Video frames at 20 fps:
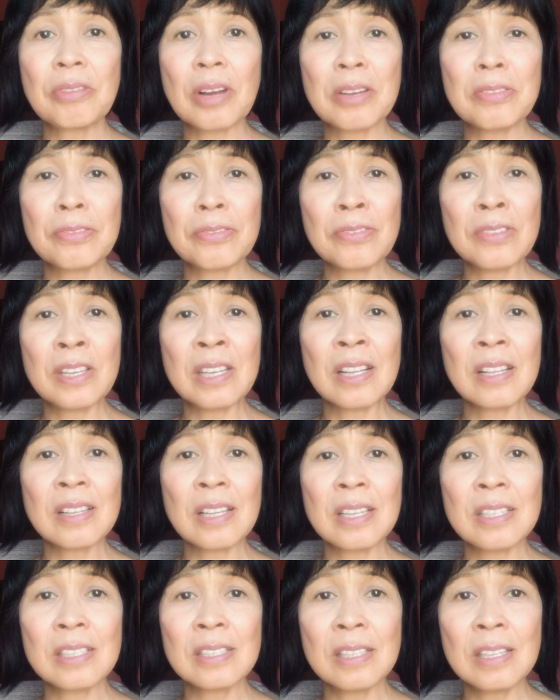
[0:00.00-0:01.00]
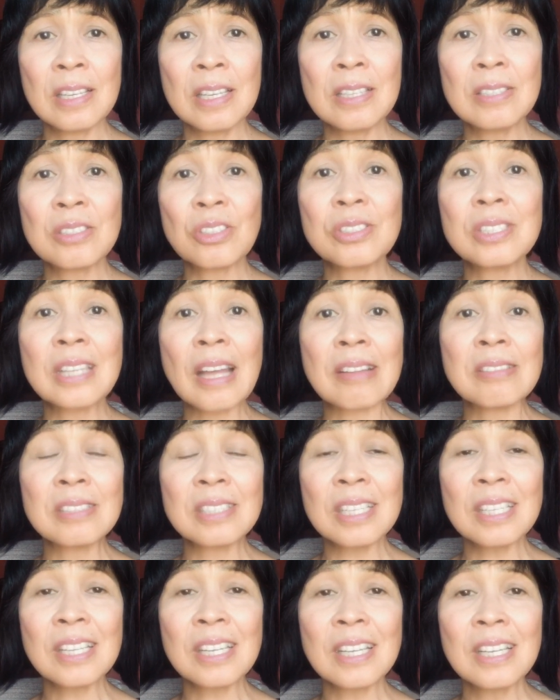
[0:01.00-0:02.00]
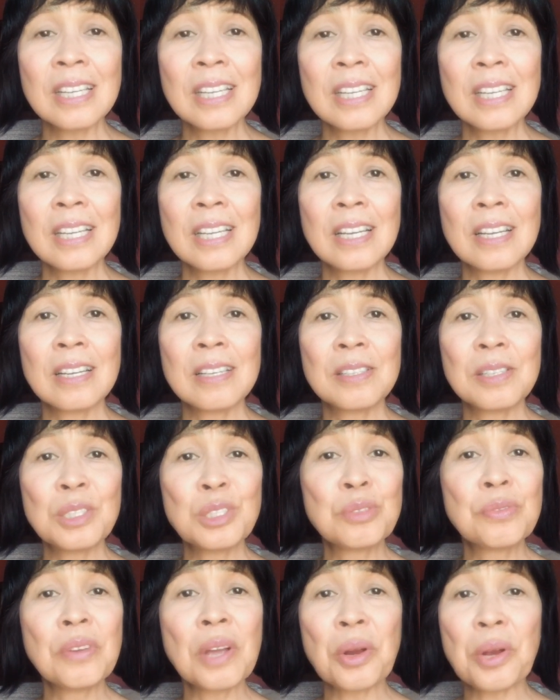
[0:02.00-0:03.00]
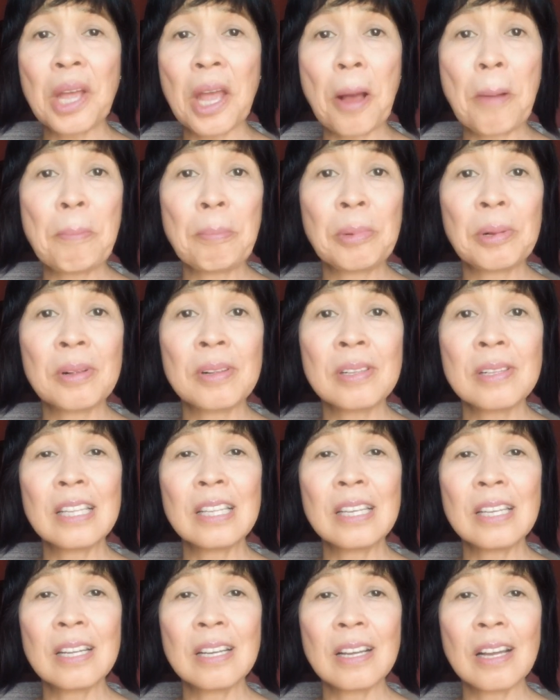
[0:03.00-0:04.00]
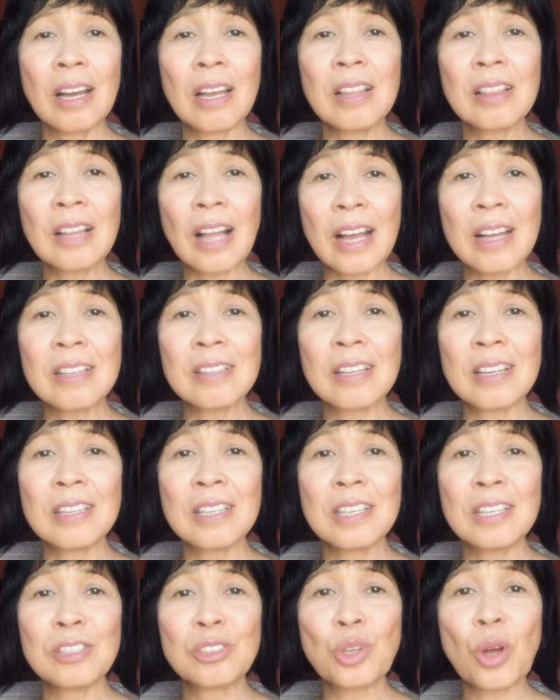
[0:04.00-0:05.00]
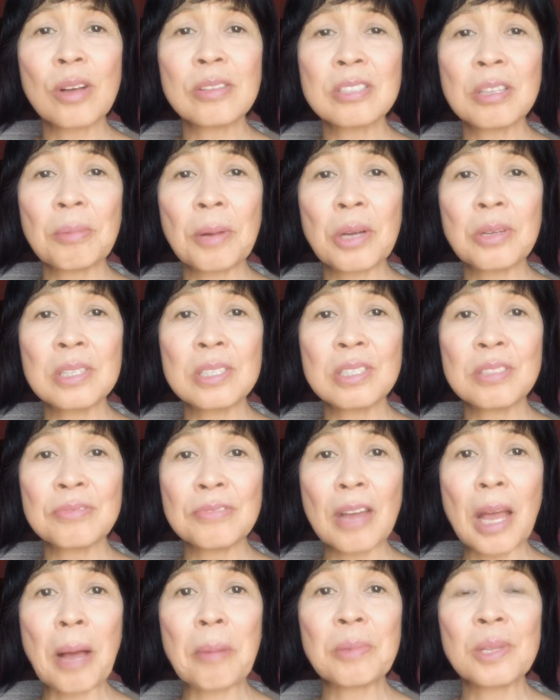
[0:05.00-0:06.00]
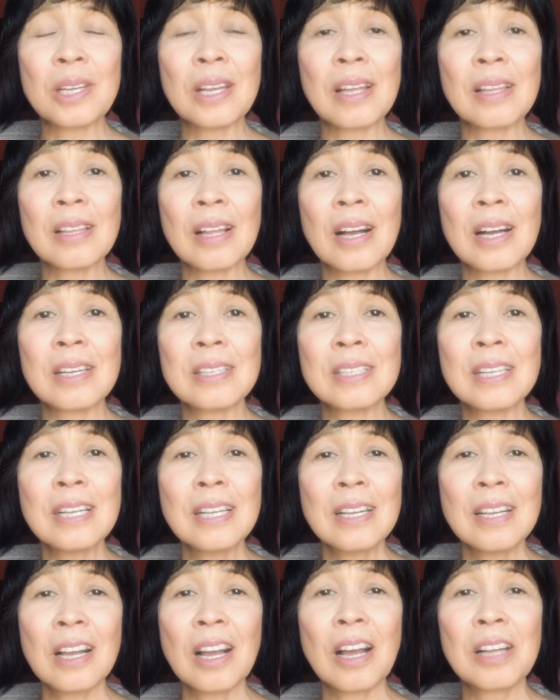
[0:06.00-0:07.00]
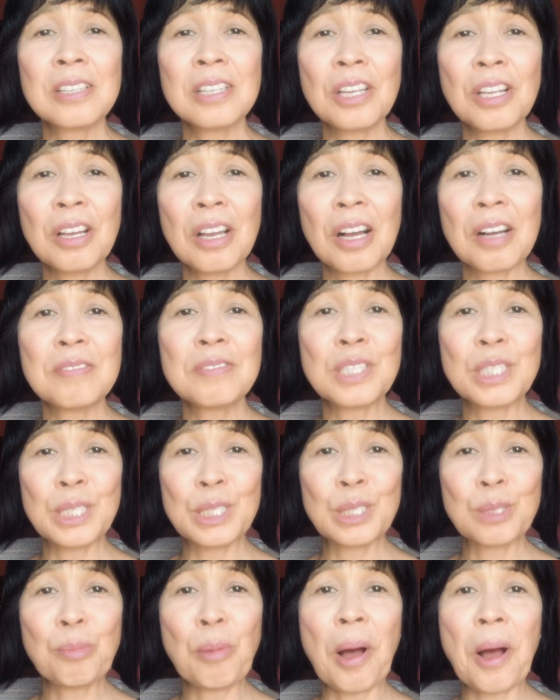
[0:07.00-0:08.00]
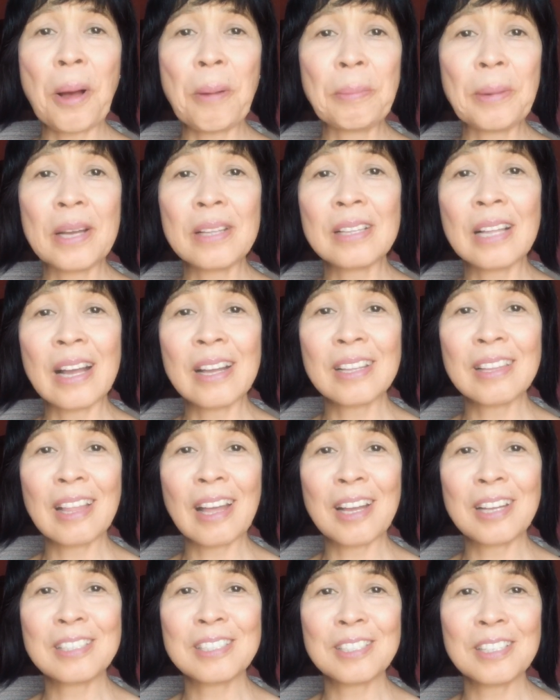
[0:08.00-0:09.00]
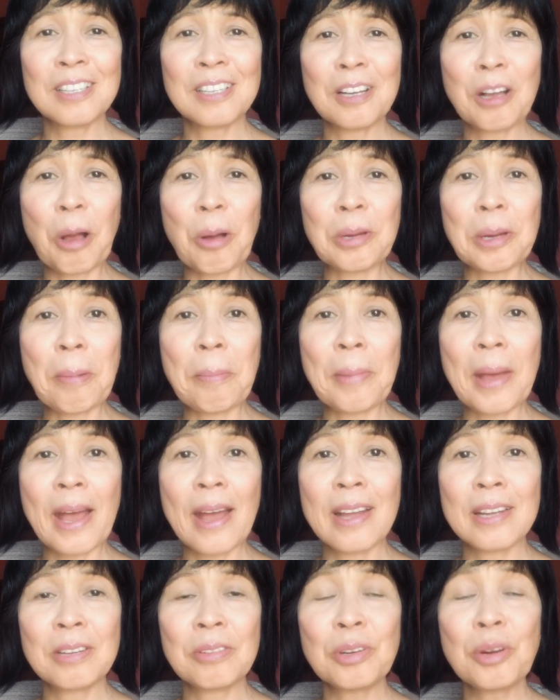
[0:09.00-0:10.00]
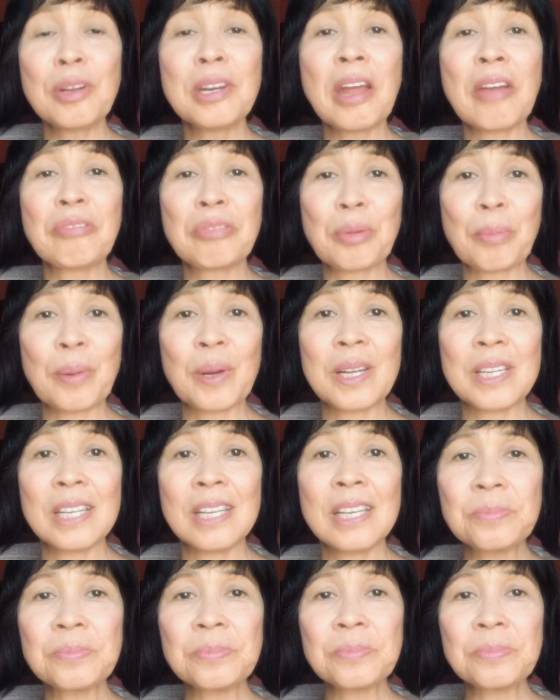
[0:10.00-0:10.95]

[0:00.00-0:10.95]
I feel that he's authentic and he's very humble. I like that he talks about his family a lot and he loves his mom. I like that on a man or on everybody.